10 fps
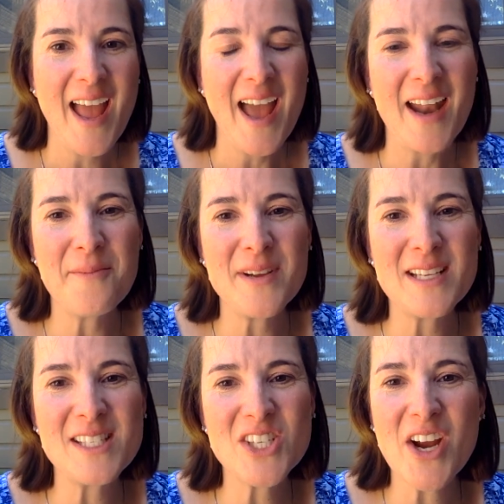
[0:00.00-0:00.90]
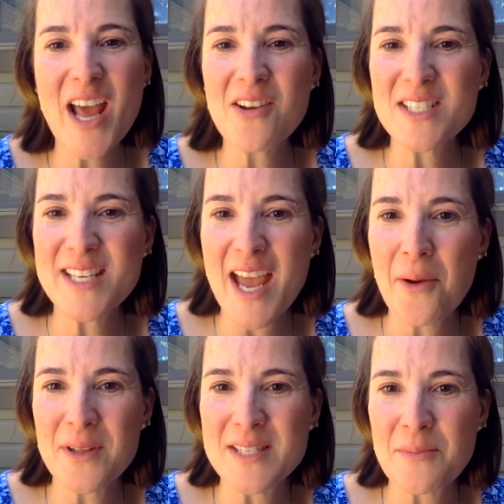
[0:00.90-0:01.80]
And I'm going to start out today
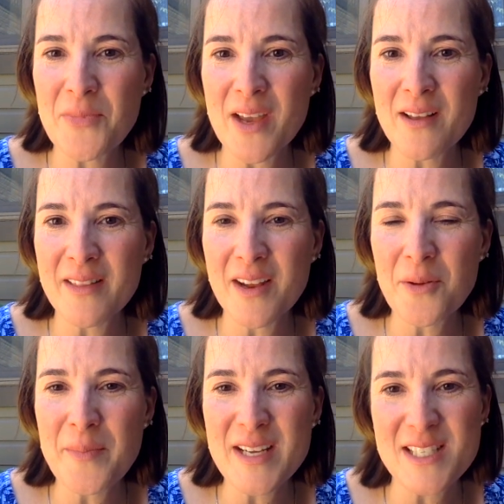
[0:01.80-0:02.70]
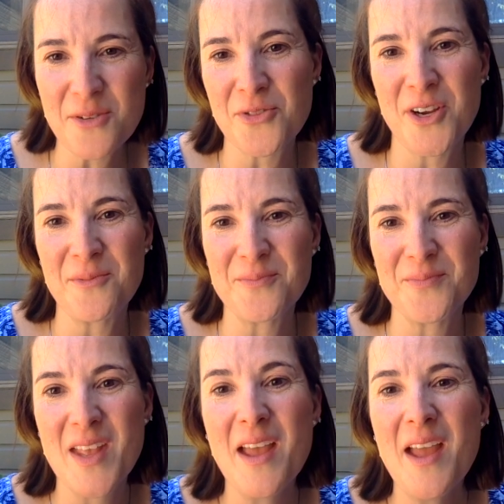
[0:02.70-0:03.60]
with something a little bit different.
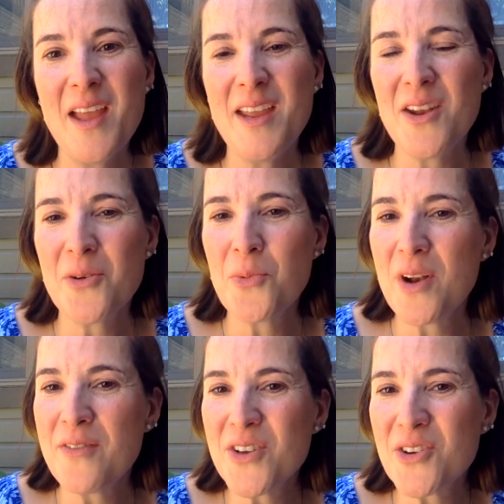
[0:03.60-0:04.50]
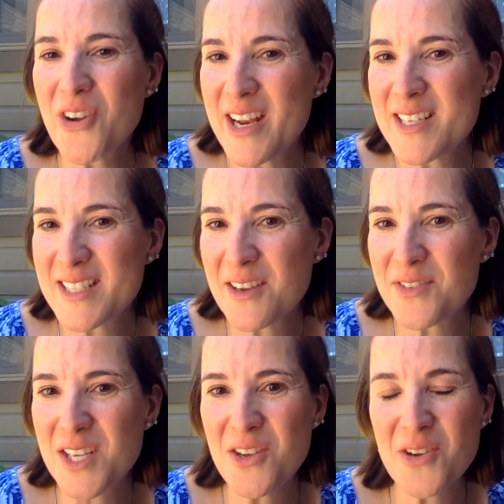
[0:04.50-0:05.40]
You know, one of the greatest
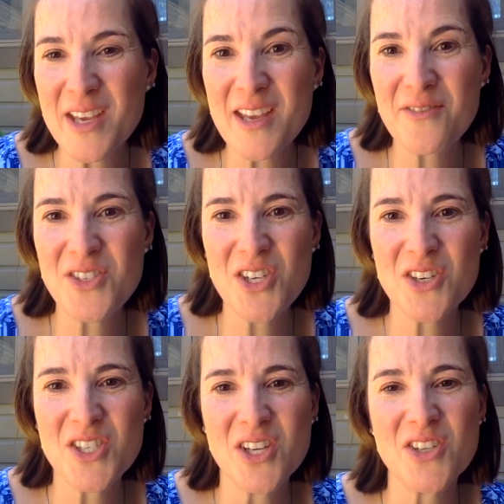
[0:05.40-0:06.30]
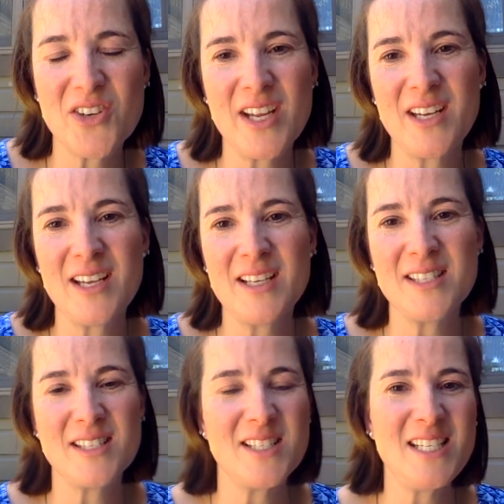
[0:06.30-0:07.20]
gifts that you can give to your children
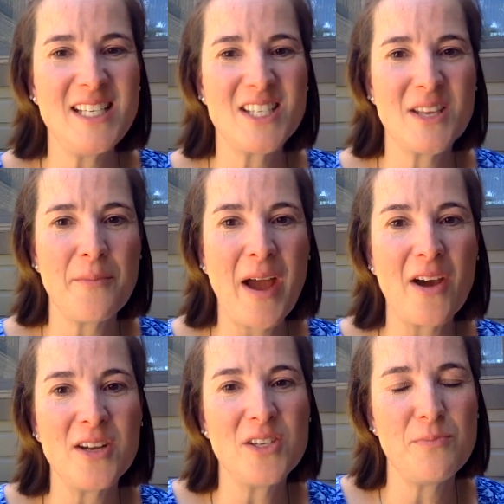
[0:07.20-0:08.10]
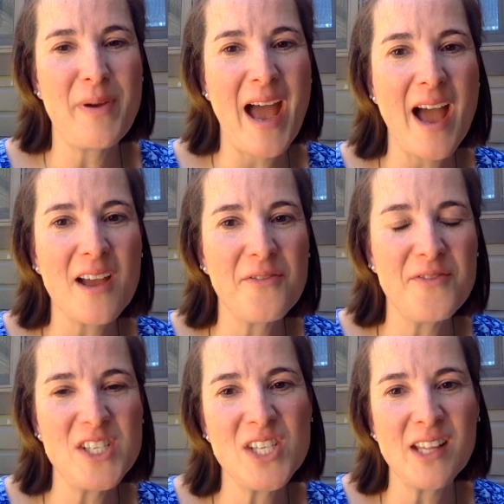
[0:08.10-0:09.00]
is to teach them how to pack
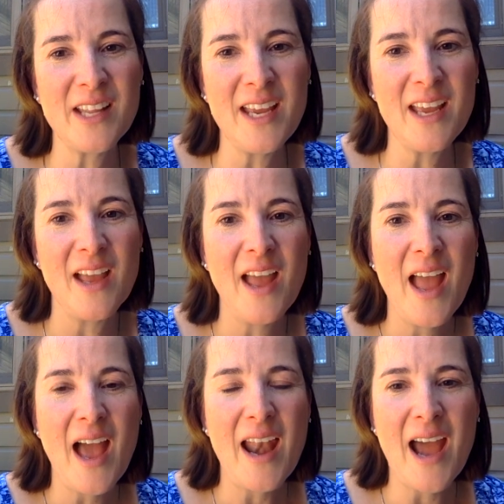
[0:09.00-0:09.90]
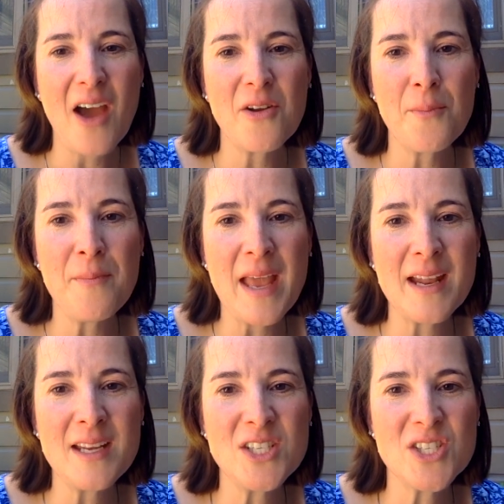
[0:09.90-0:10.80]
efficiently and how to
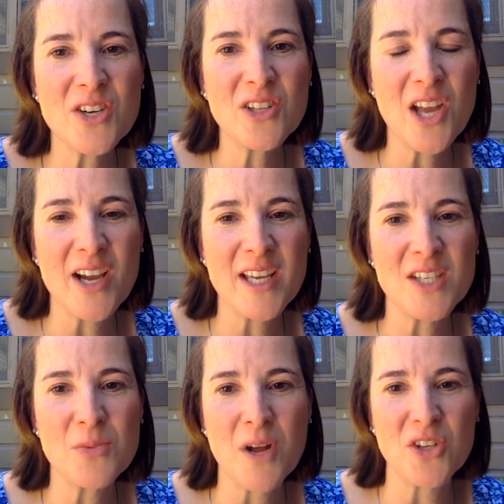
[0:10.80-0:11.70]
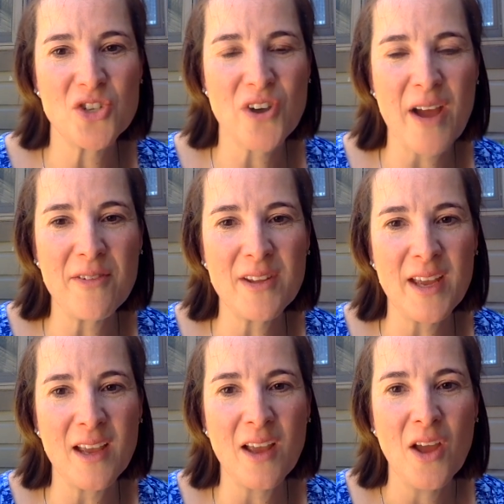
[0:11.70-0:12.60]
manage their luggage while
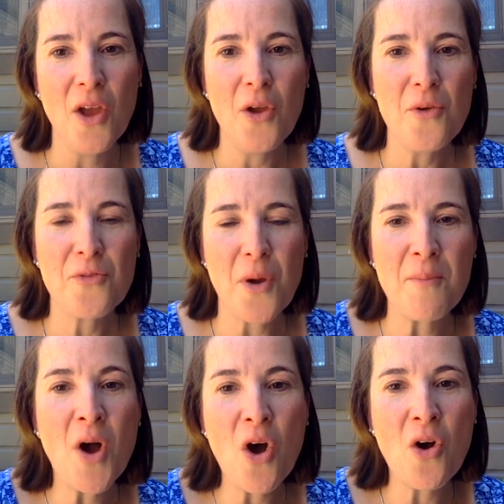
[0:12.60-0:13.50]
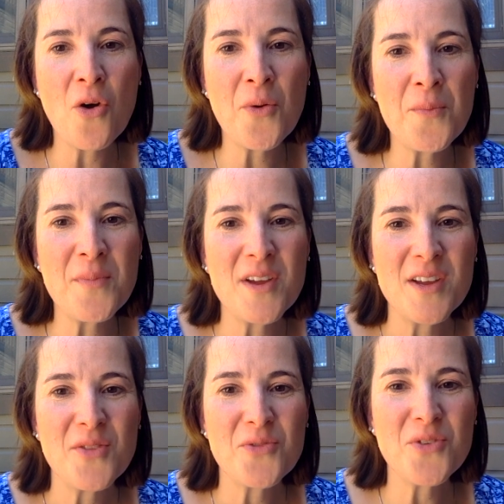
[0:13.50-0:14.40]
traveling from
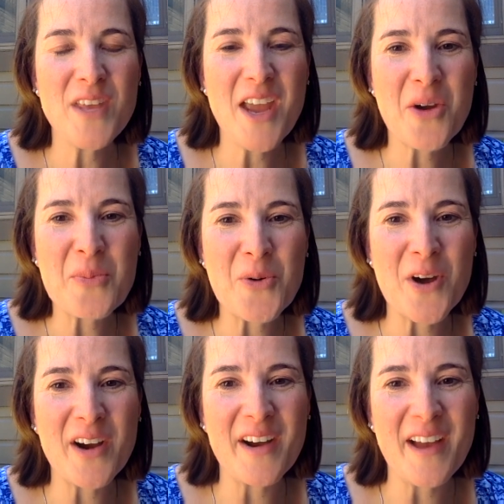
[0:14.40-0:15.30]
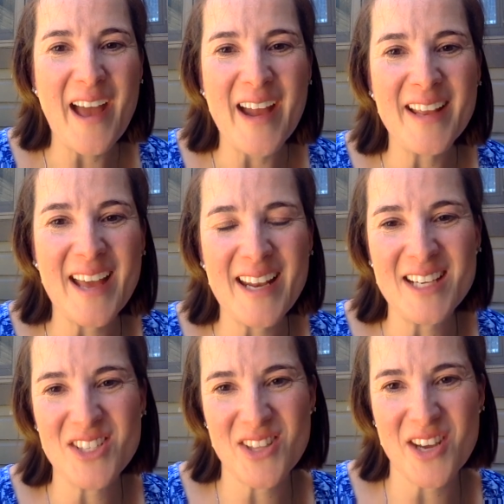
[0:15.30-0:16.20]
home through the airport and getting
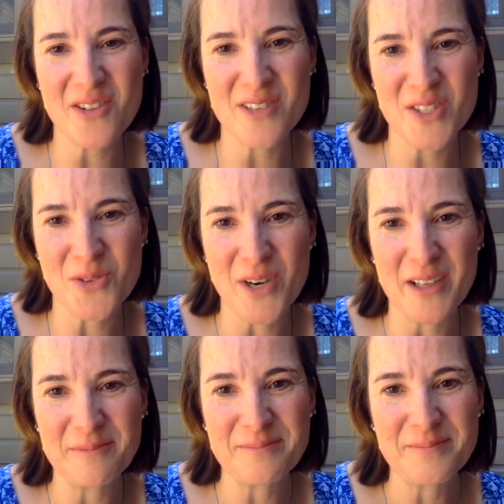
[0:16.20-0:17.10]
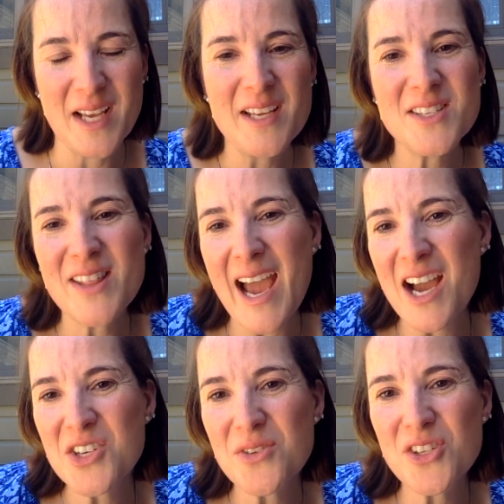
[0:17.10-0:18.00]
to their resort. So the
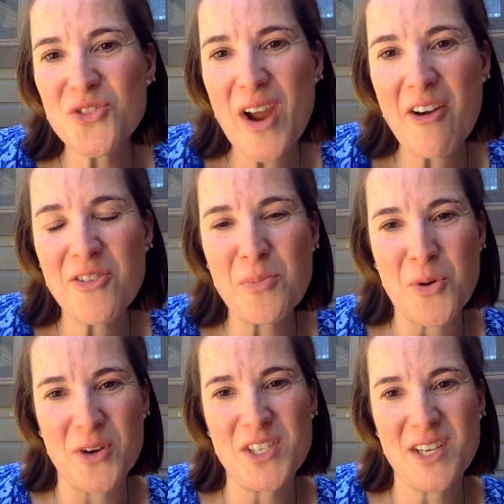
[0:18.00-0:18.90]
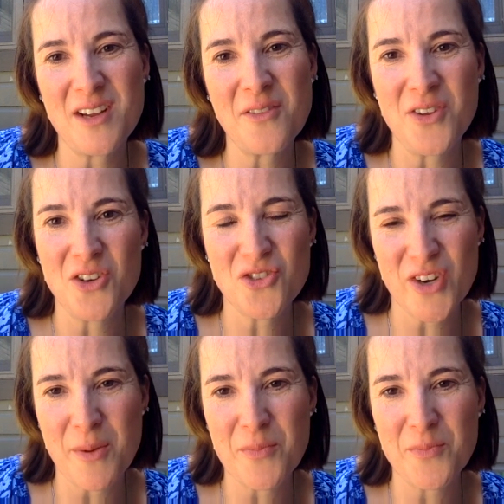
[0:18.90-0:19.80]
actual travel portion of your
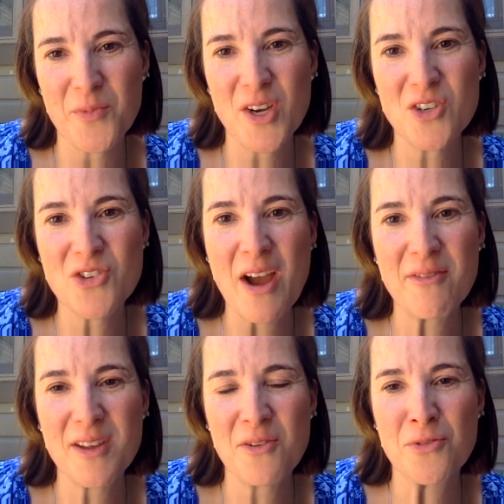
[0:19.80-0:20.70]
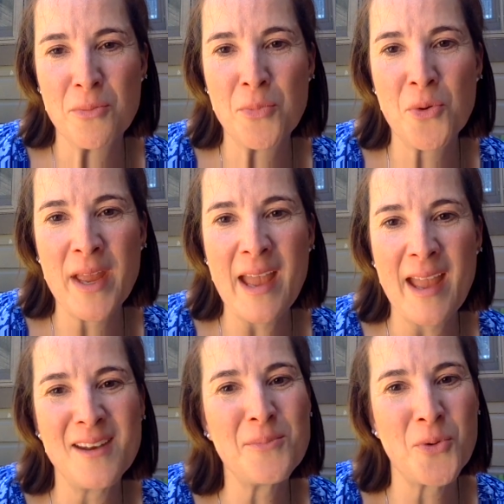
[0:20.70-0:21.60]
trip where you're traveling from point
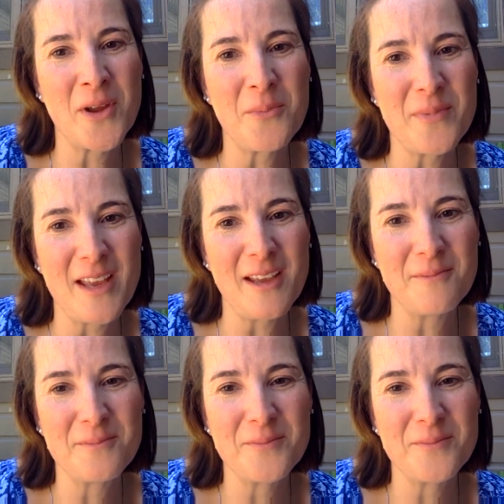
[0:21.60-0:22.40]
A to point B.